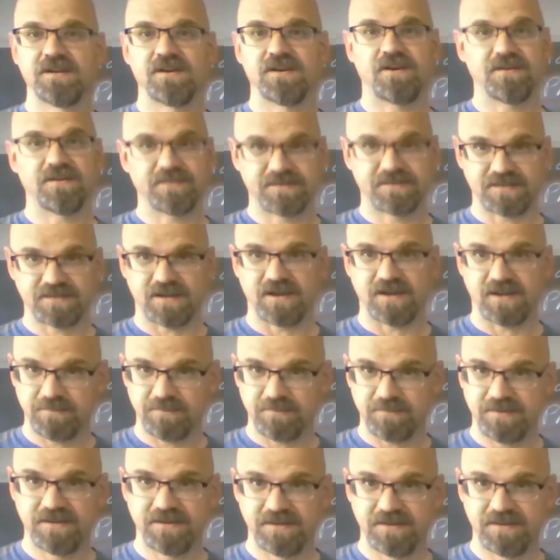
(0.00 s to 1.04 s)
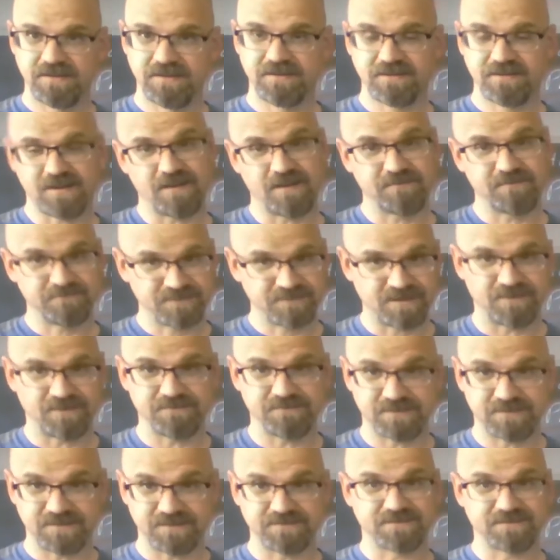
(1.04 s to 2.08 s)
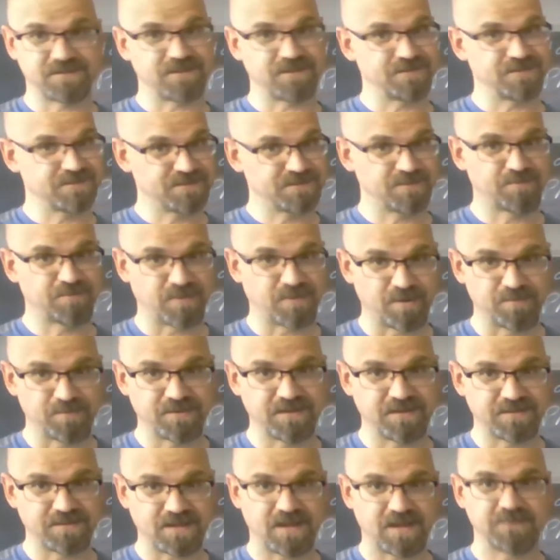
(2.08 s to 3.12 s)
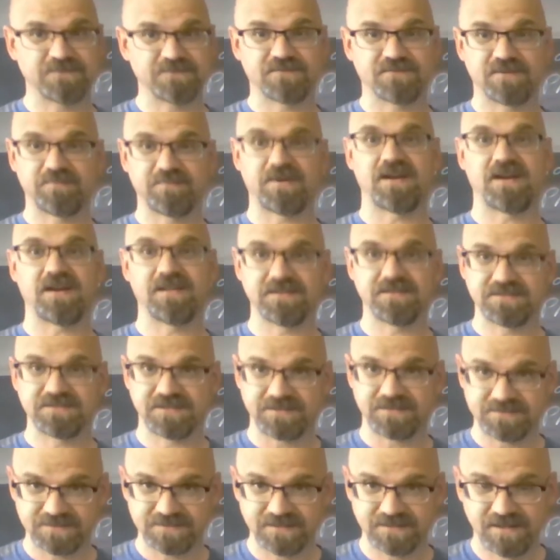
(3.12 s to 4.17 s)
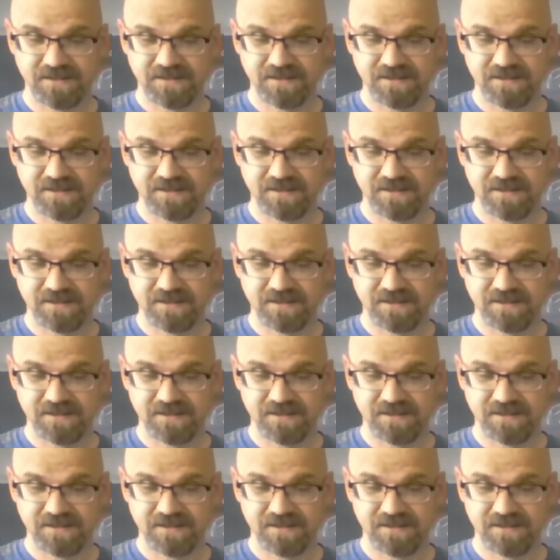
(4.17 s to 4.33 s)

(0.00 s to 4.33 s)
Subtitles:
all the time. Now, there's appropriate times for apologies,